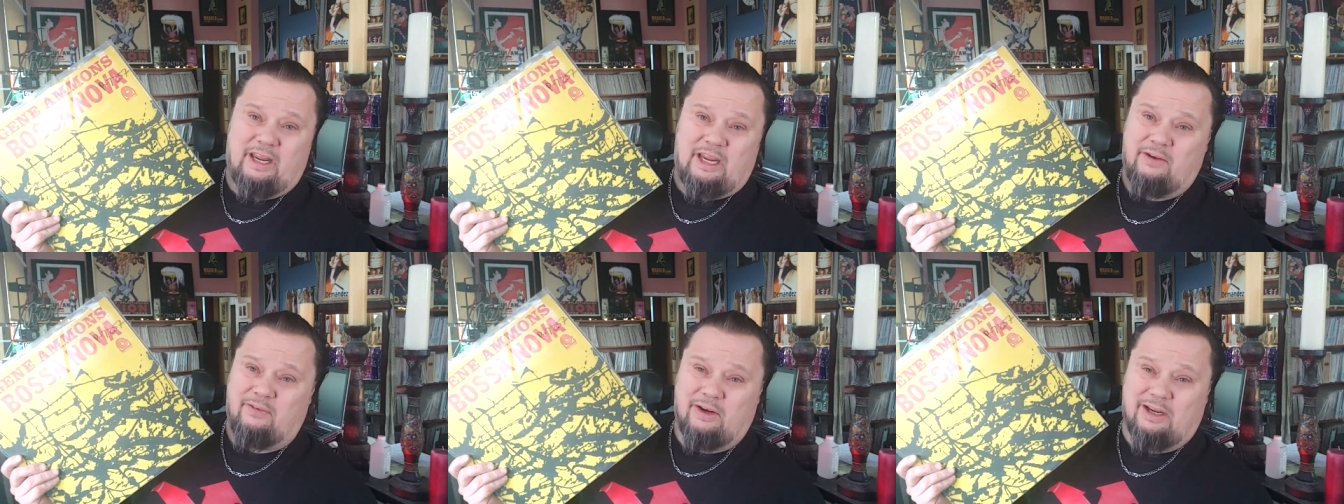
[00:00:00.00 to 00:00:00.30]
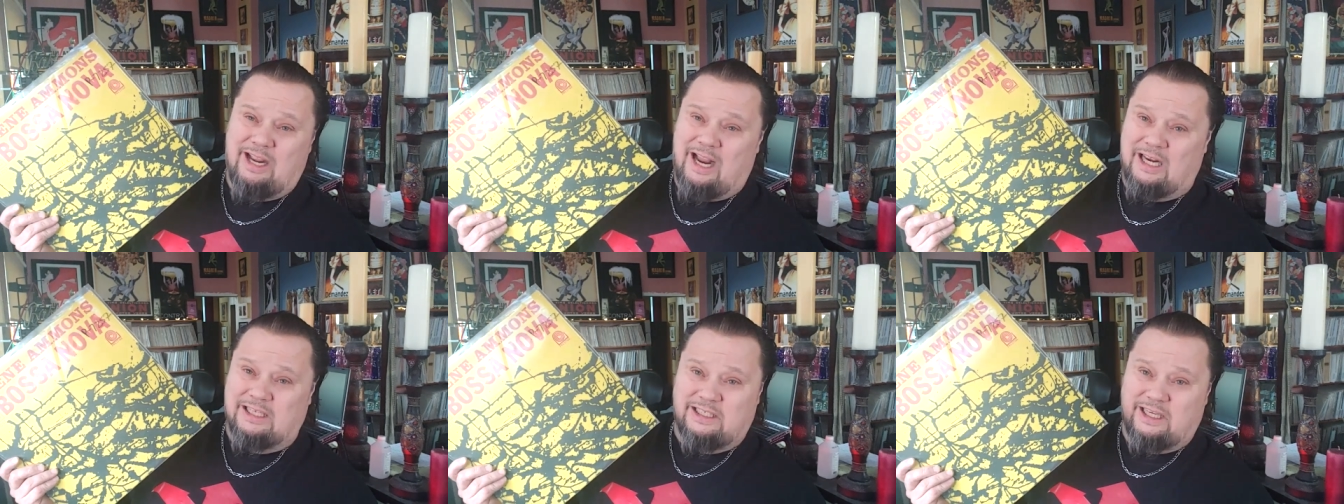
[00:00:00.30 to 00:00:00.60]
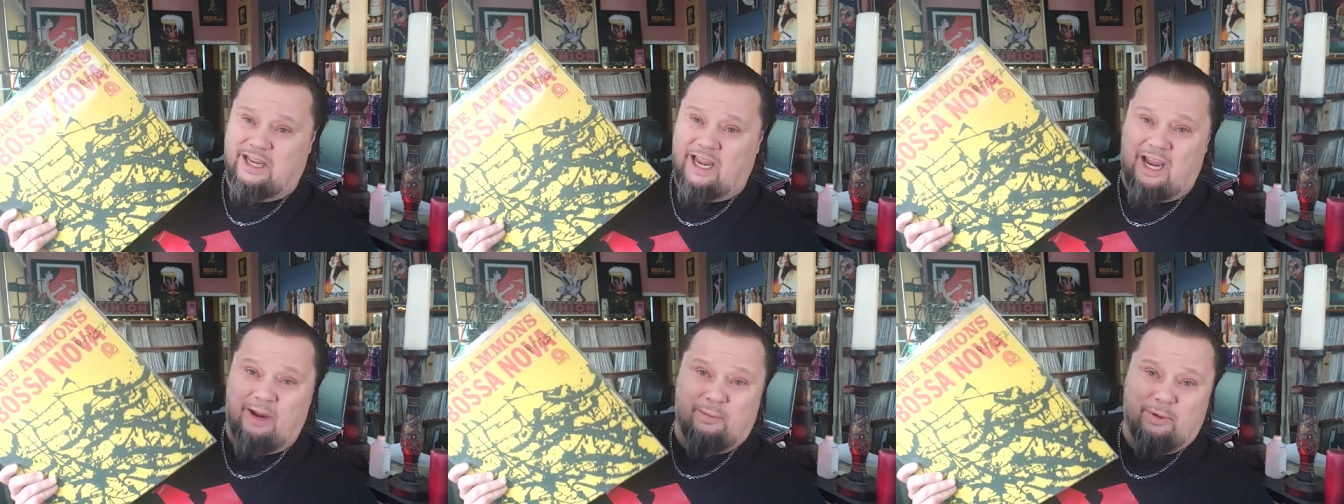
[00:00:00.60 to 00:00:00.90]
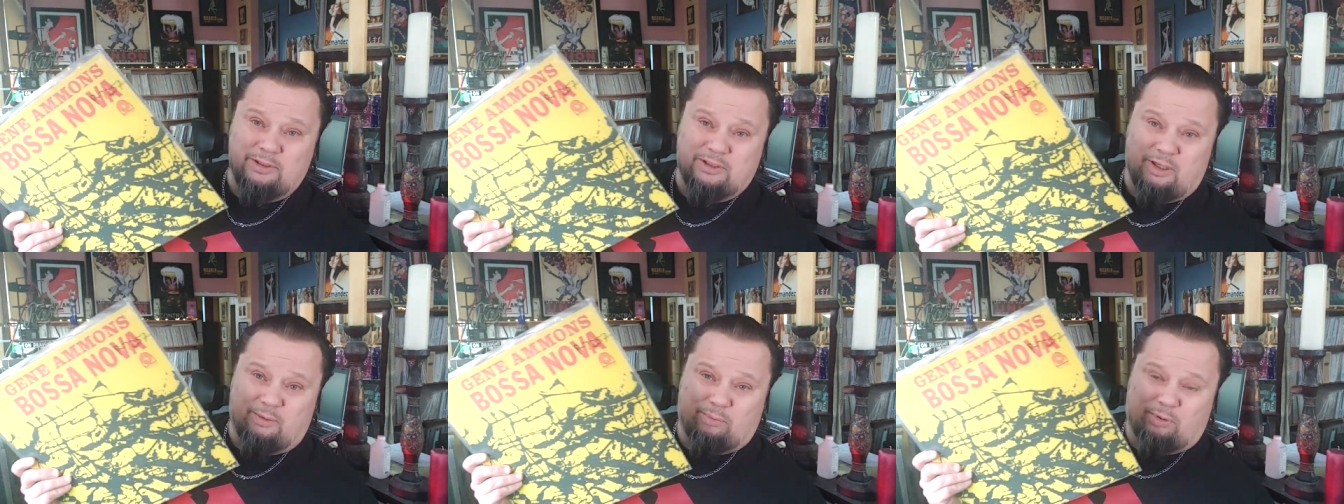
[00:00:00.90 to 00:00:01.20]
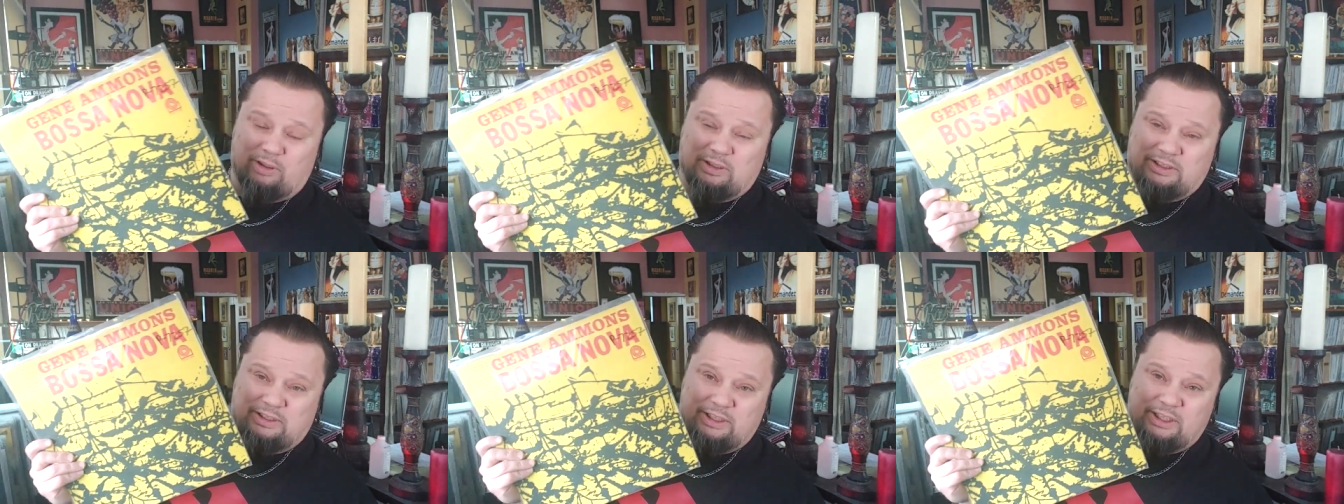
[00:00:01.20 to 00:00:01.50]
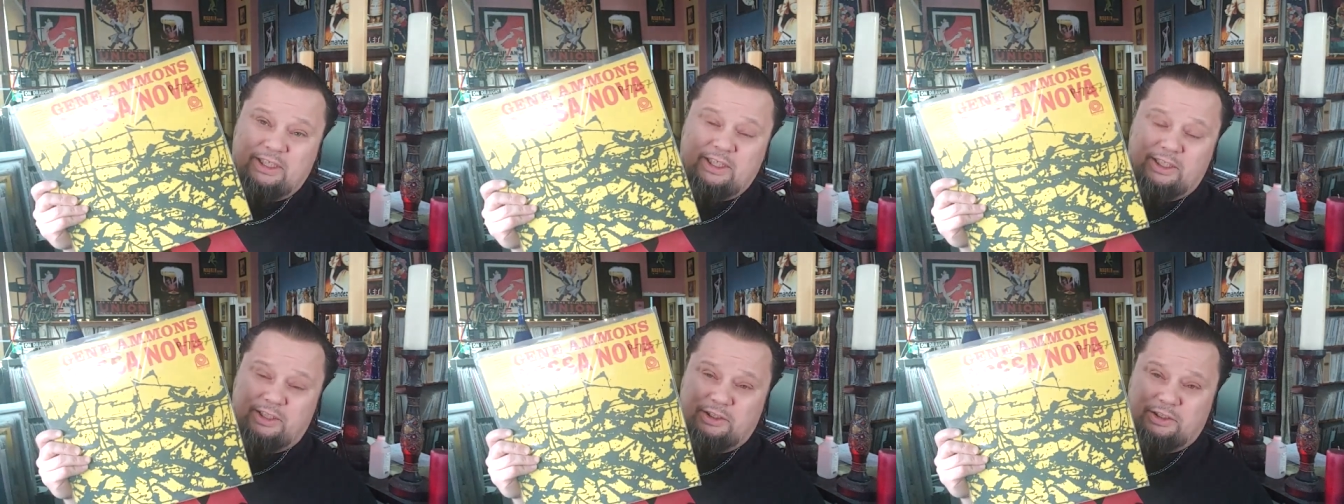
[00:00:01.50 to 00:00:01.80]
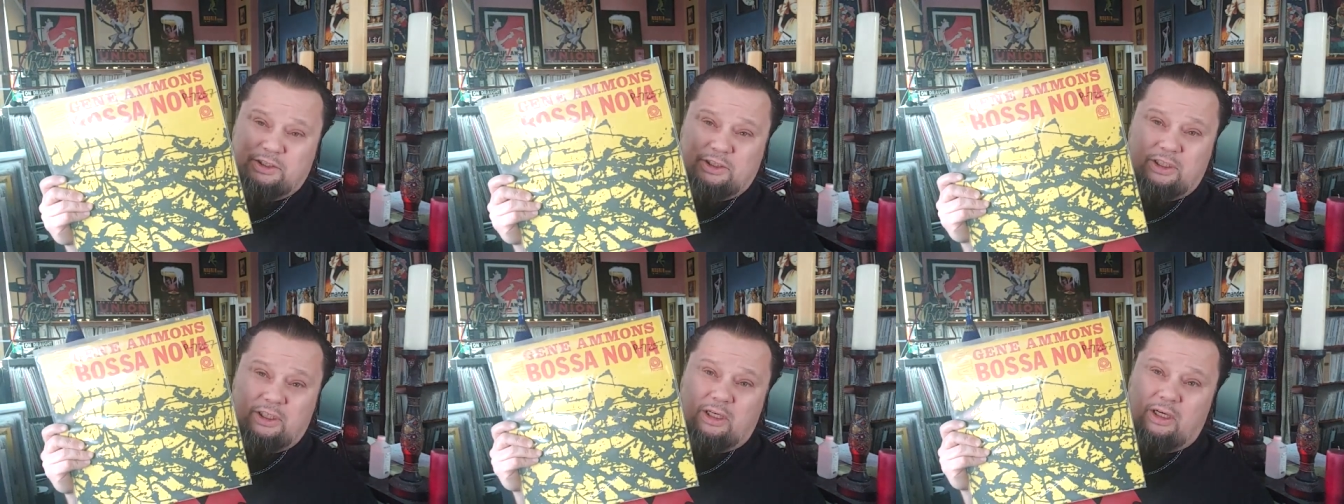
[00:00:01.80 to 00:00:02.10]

even guys like Ammons on Prestige,